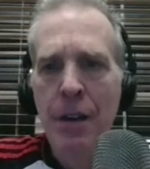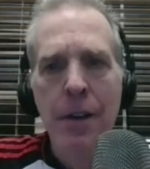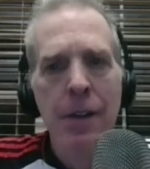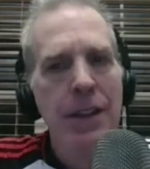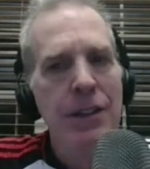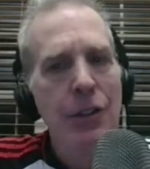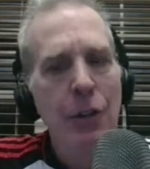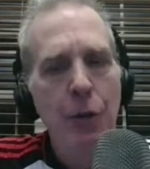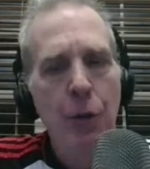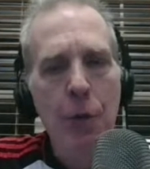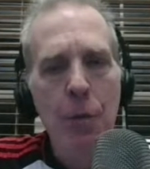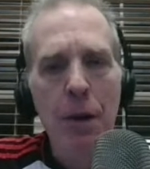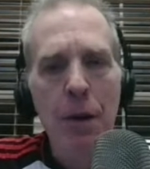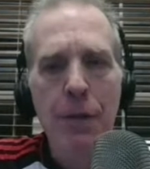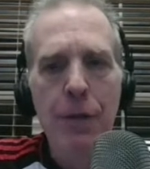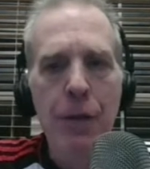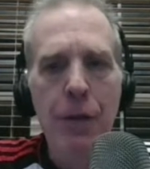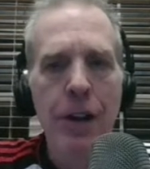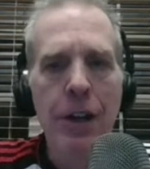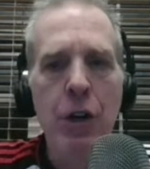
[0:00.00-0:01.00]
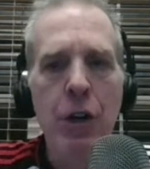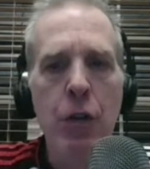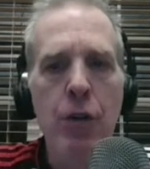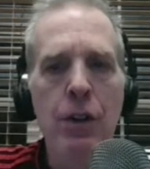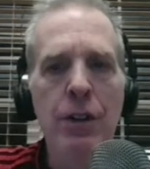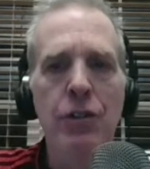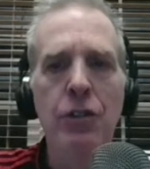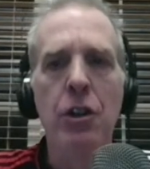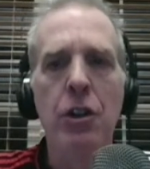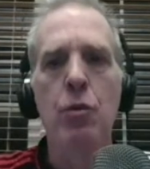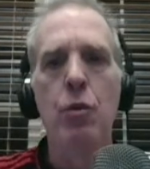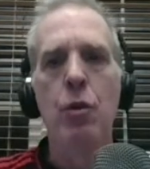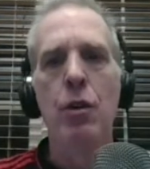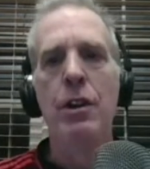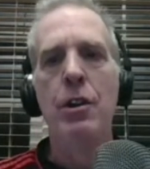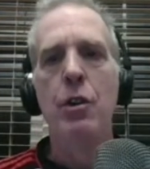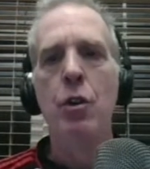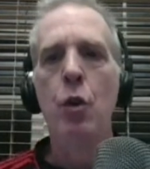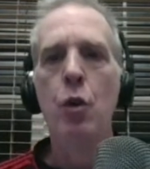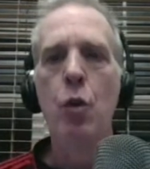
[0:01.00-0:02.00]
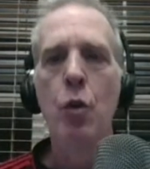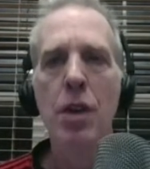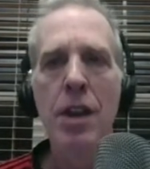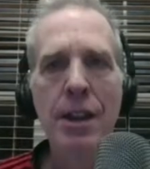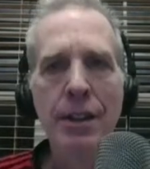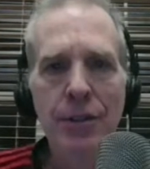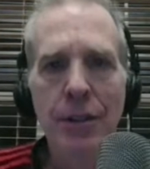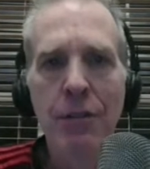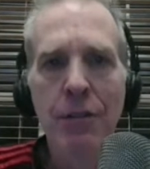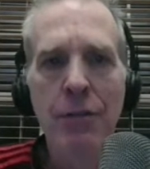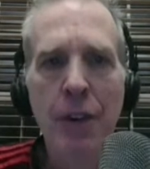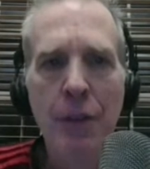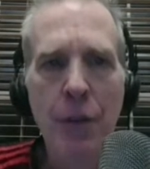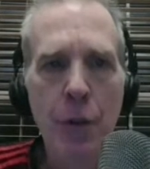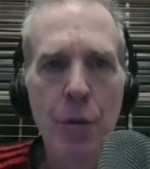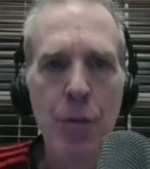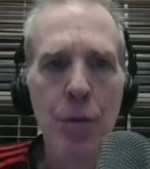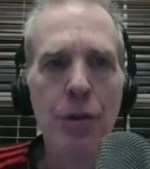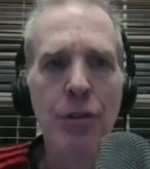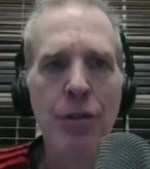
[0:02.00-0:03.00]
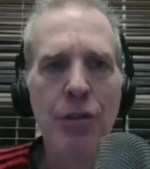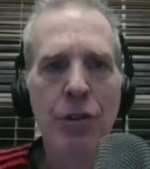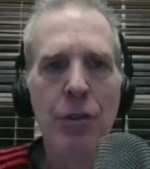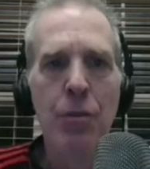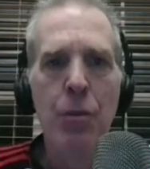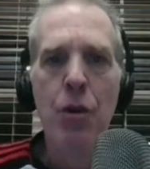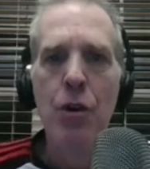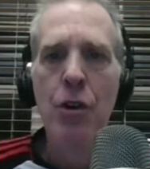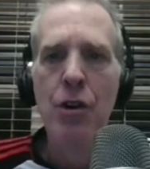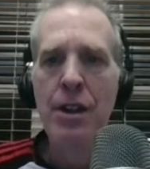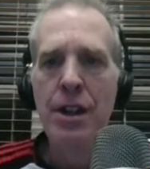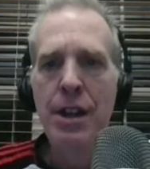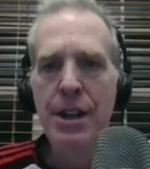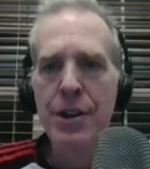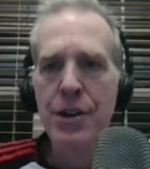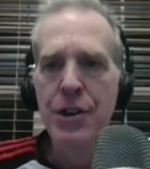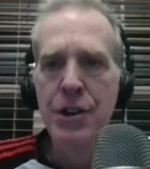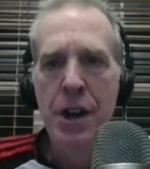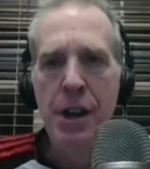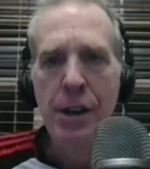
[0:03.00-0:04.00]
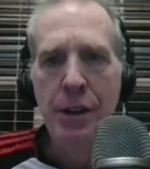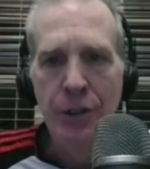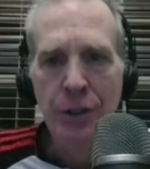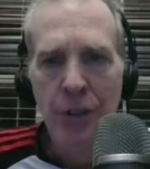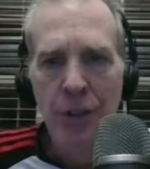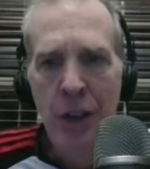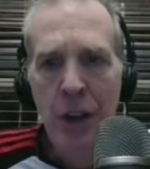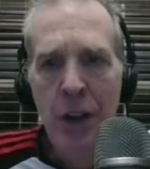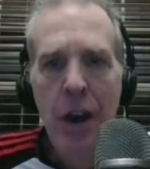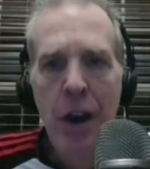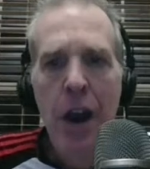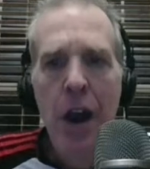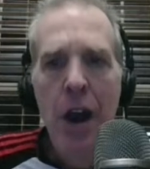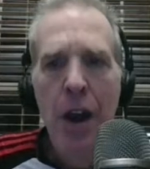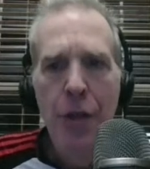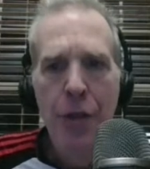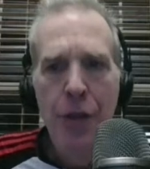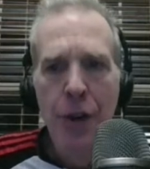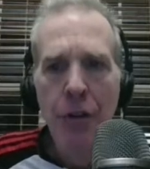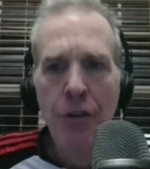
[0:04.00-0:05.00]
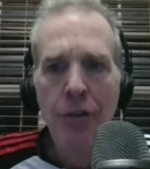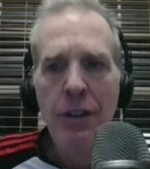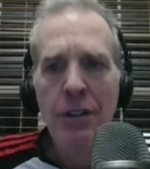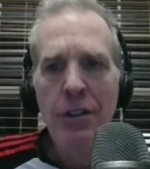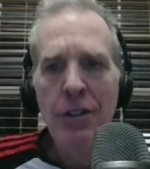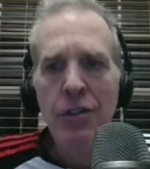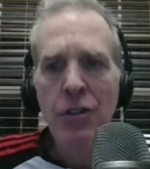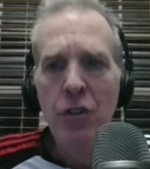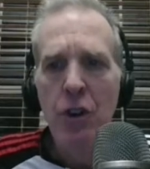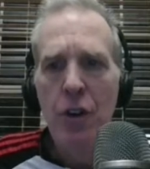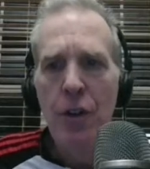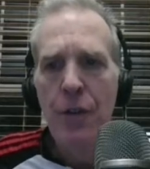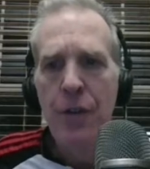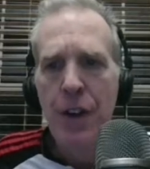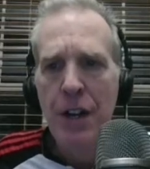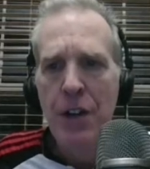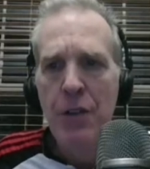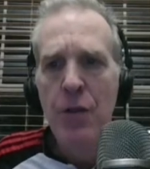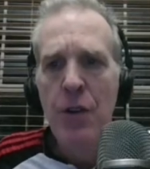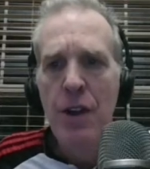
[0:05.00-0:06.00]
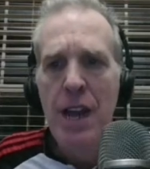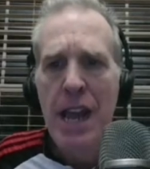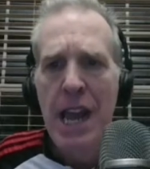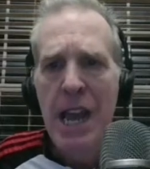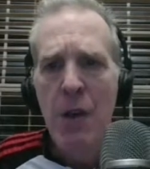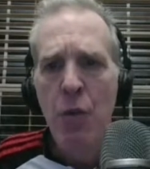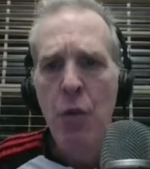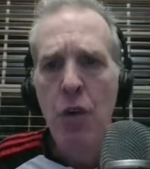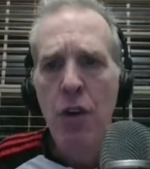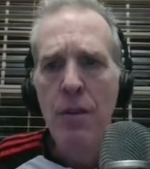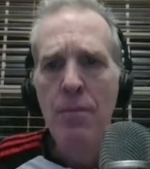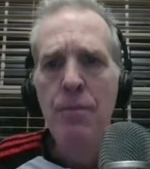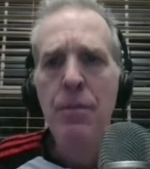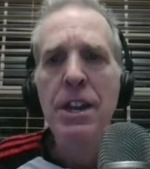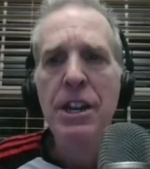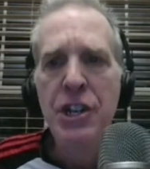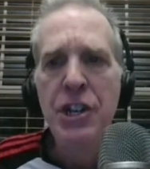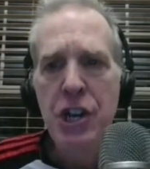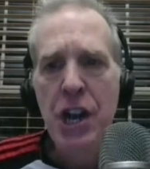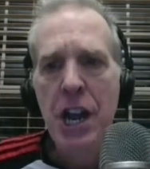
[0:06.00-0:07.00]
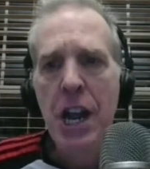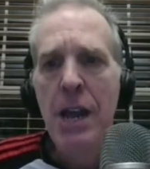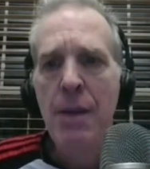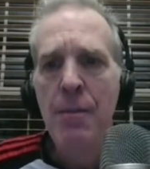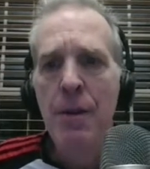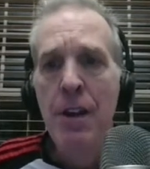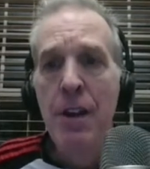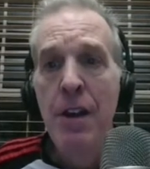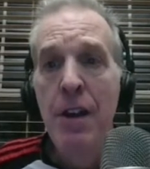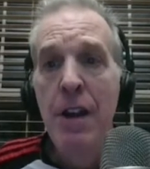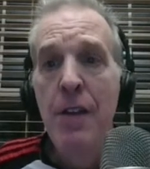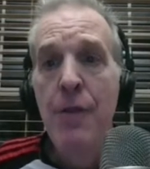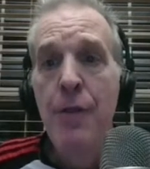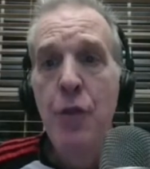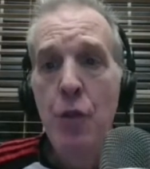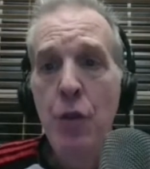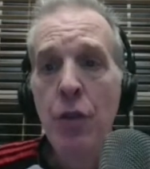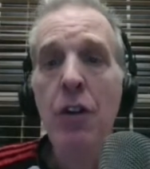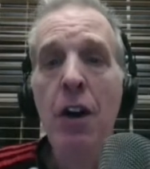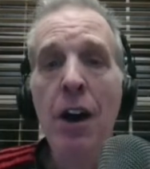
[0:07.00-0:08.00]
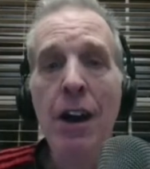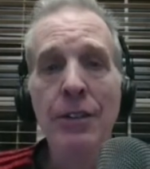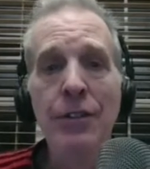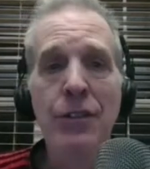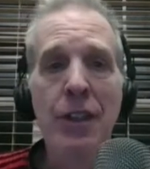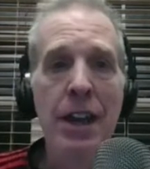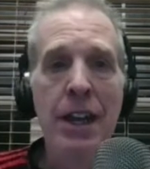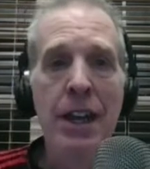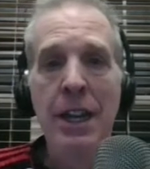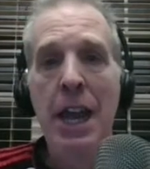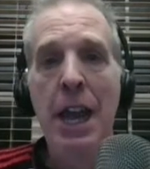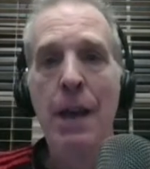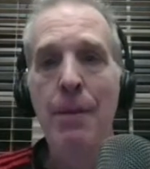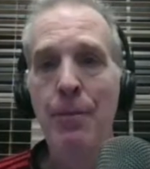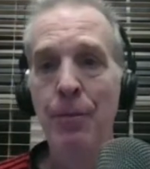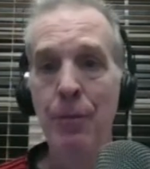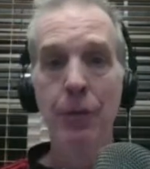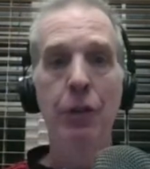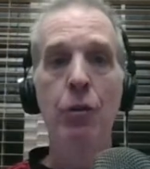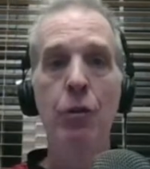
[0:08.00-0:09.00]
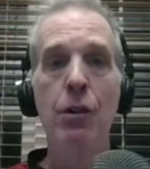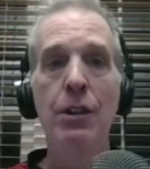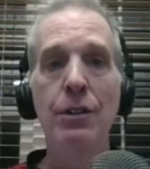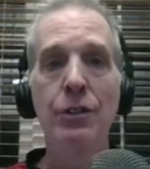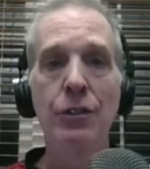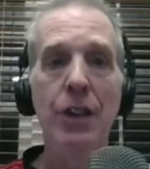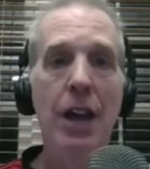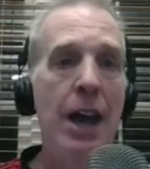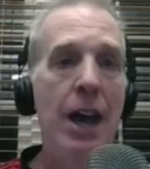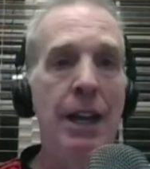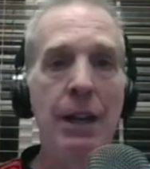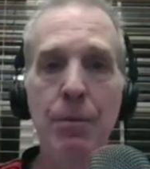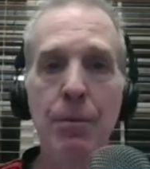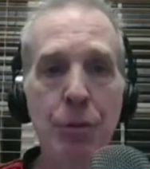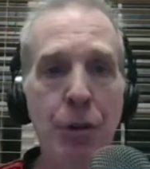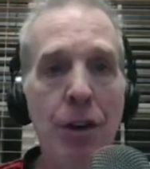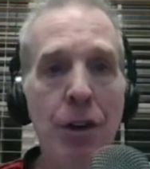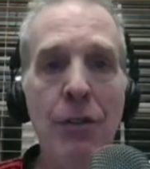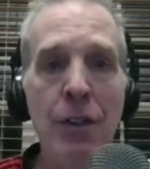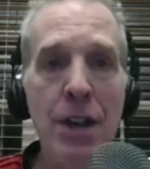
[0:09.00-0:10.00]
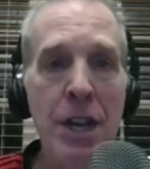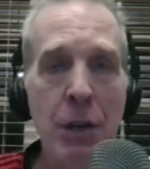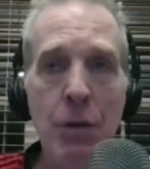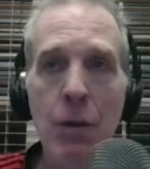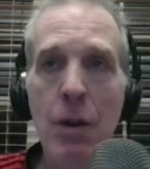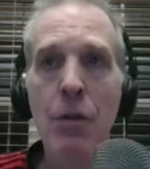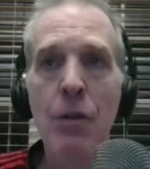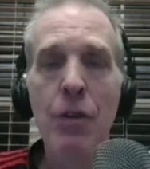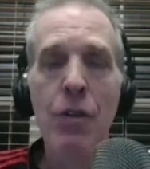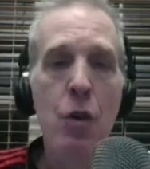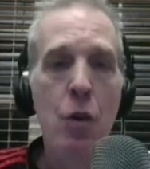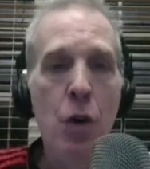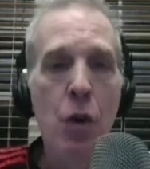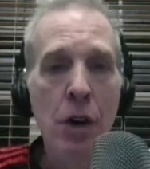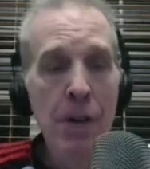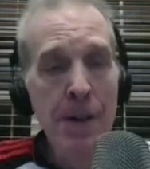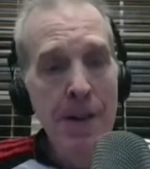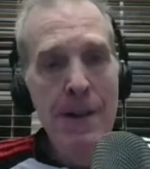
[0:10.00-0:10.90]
This is from my friend Chris Goodwin, who is a Liverpool supporter. He shares, a thoroughly deserved victory. It would have been a shame if you had lost that game. Chris, I completely agree with you.